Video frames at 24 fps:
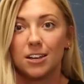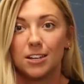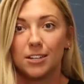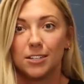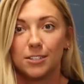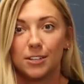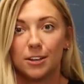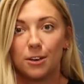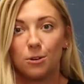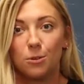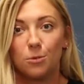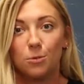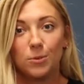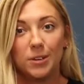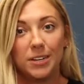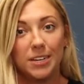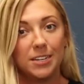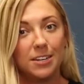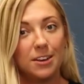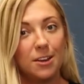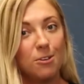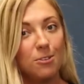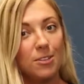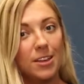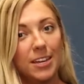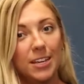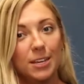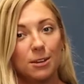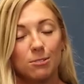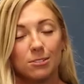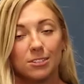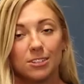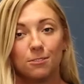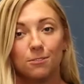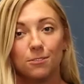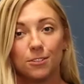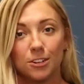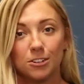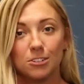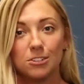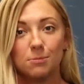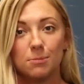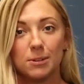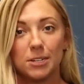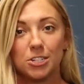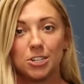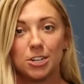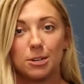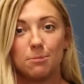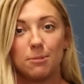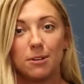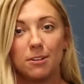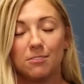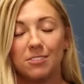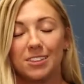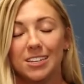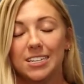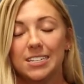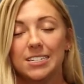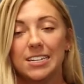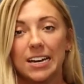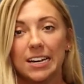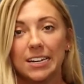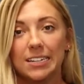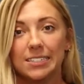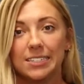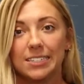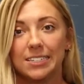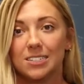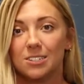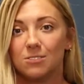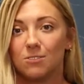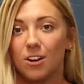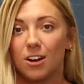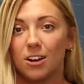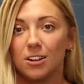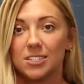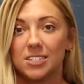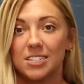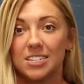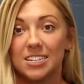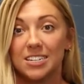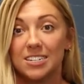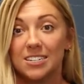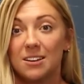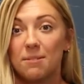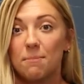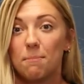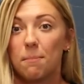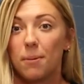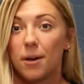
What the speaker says: So we know that he was the first bishop of the Diocese of Austin,